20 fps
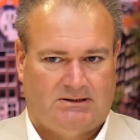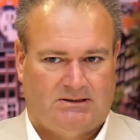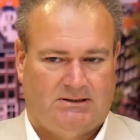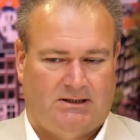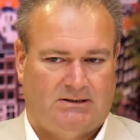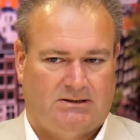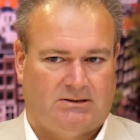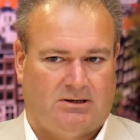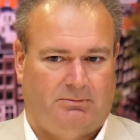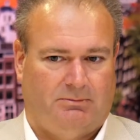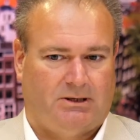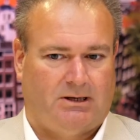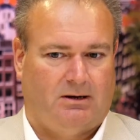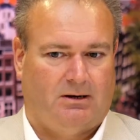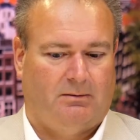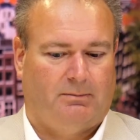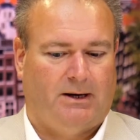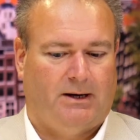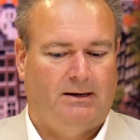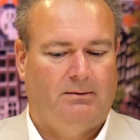that is coming down
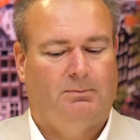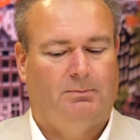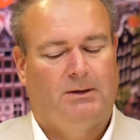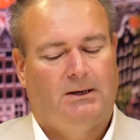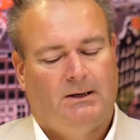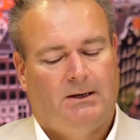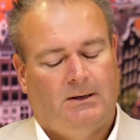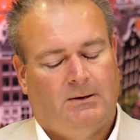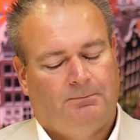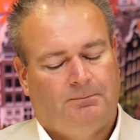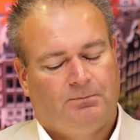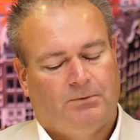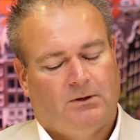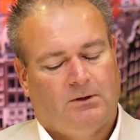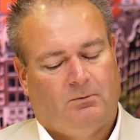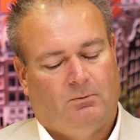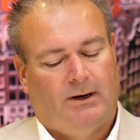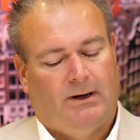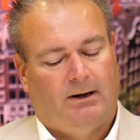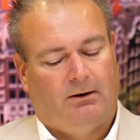the pipe,
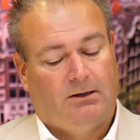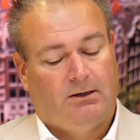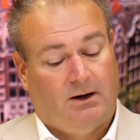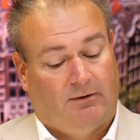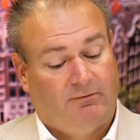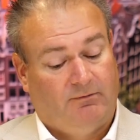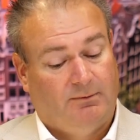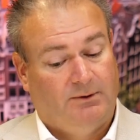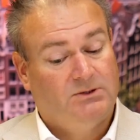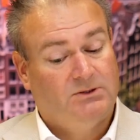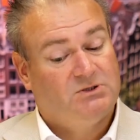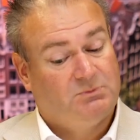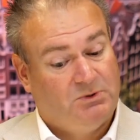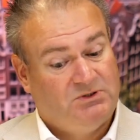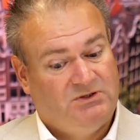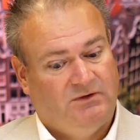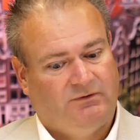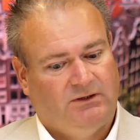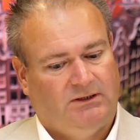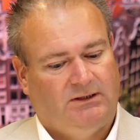where governments,
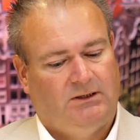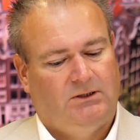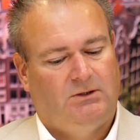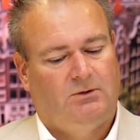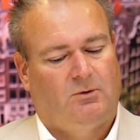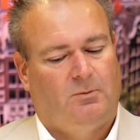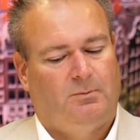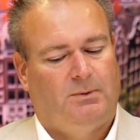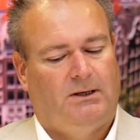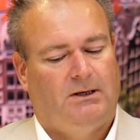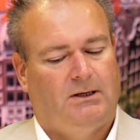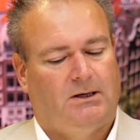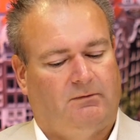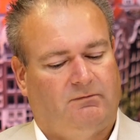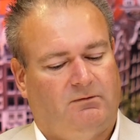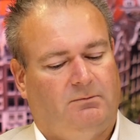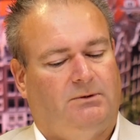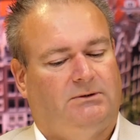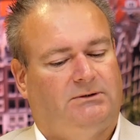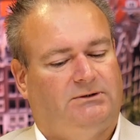specifically the European
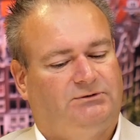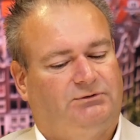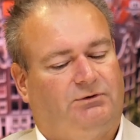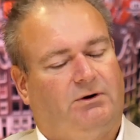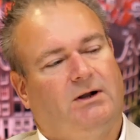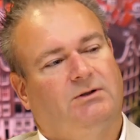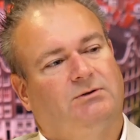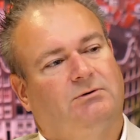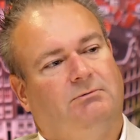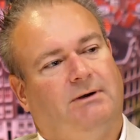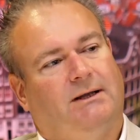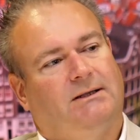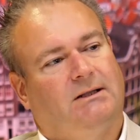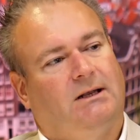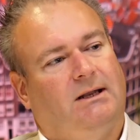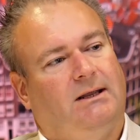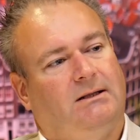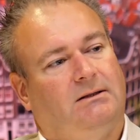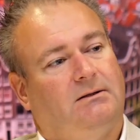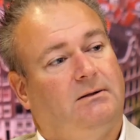government, is trying to
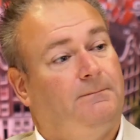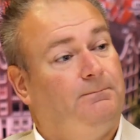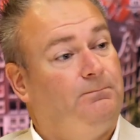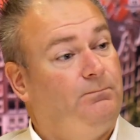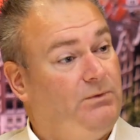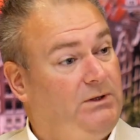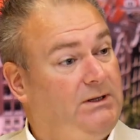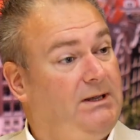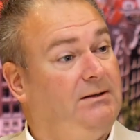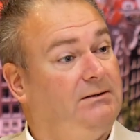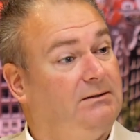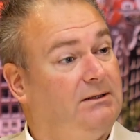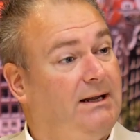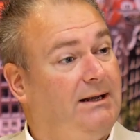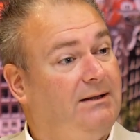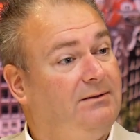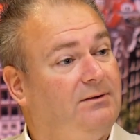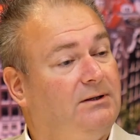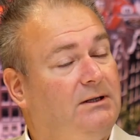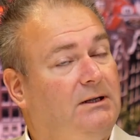regulate the
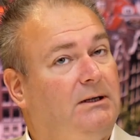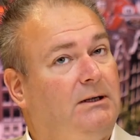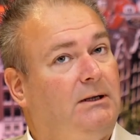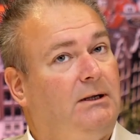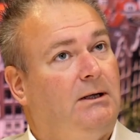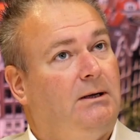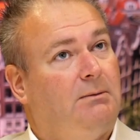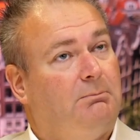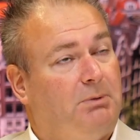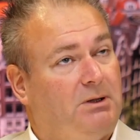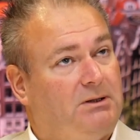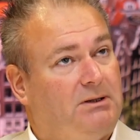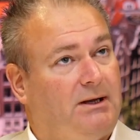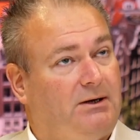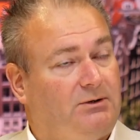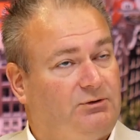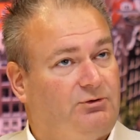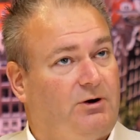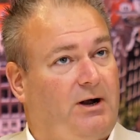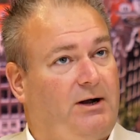internet, but
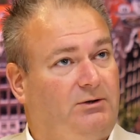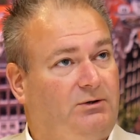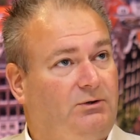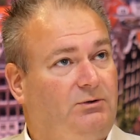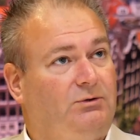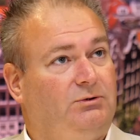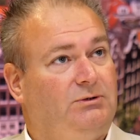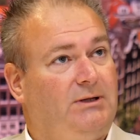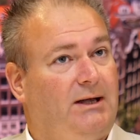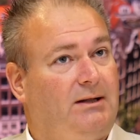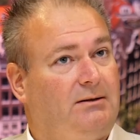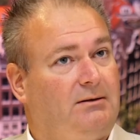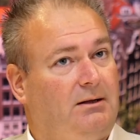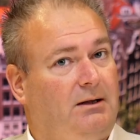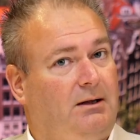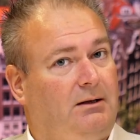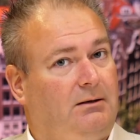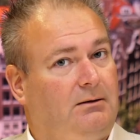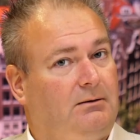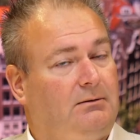they're trying to do that
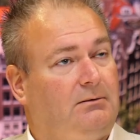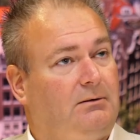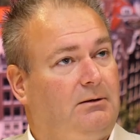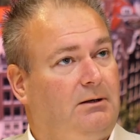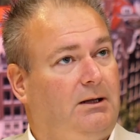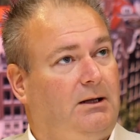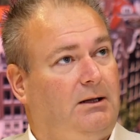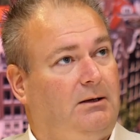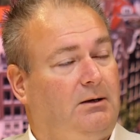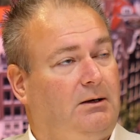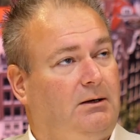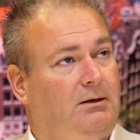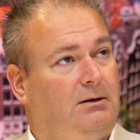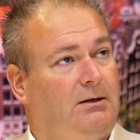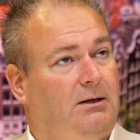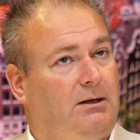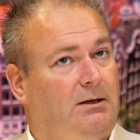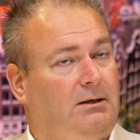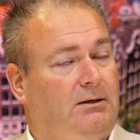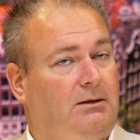in
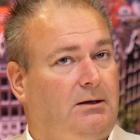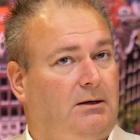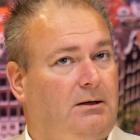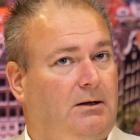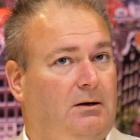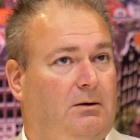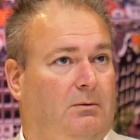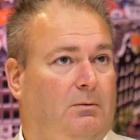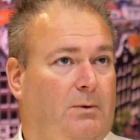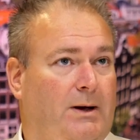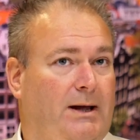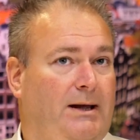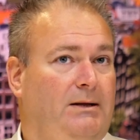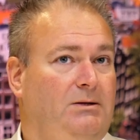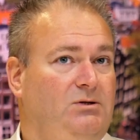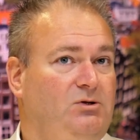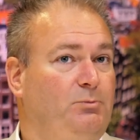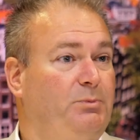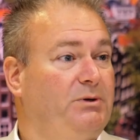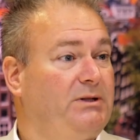a way
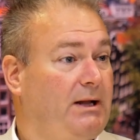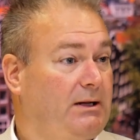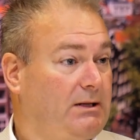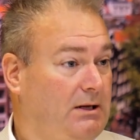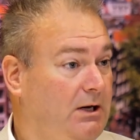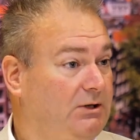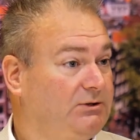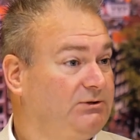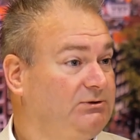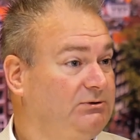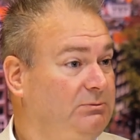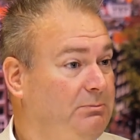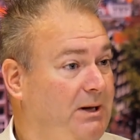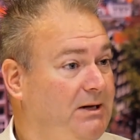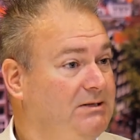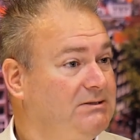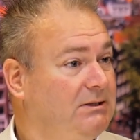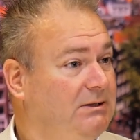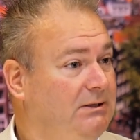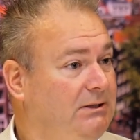to protect us,
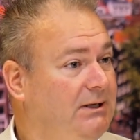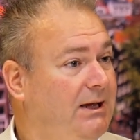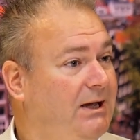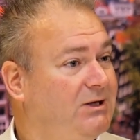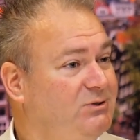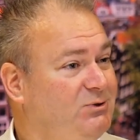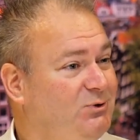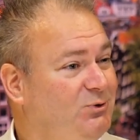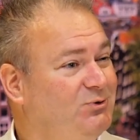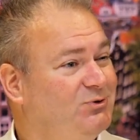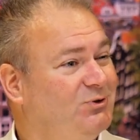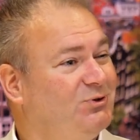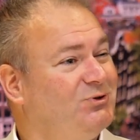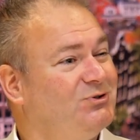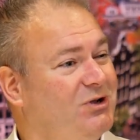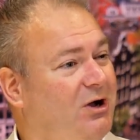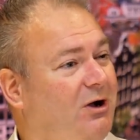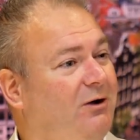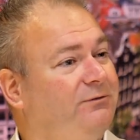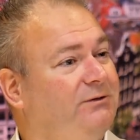basically, as users
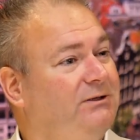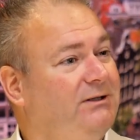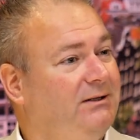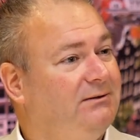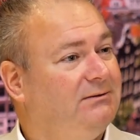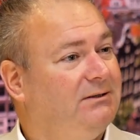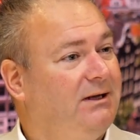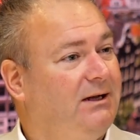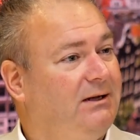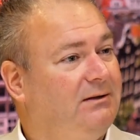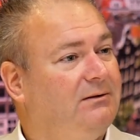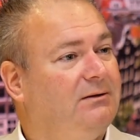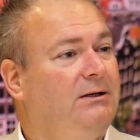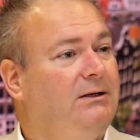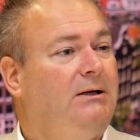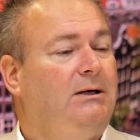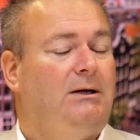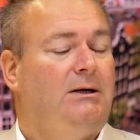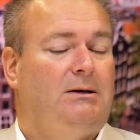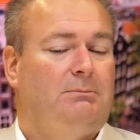of the internet,
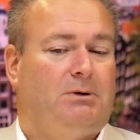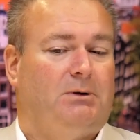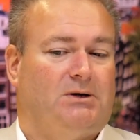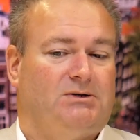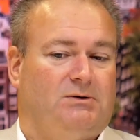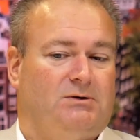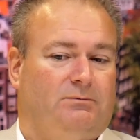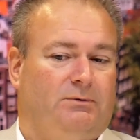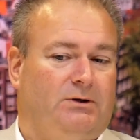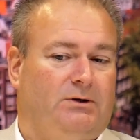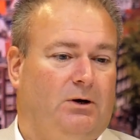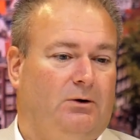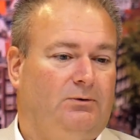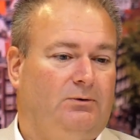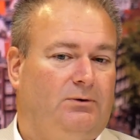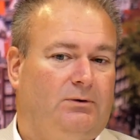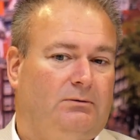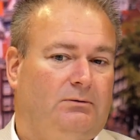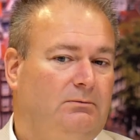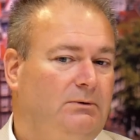because if we
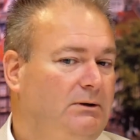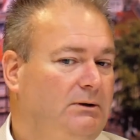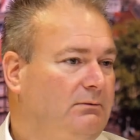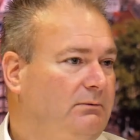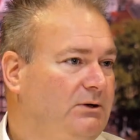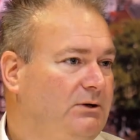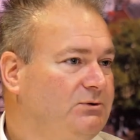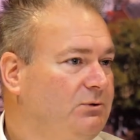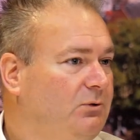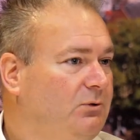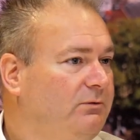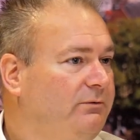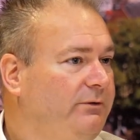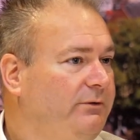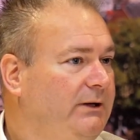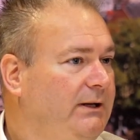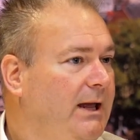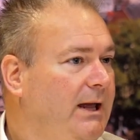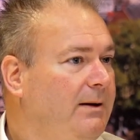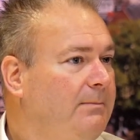don't, we're sort of
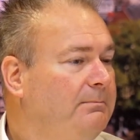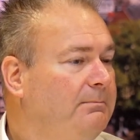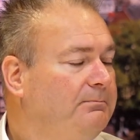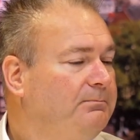free game.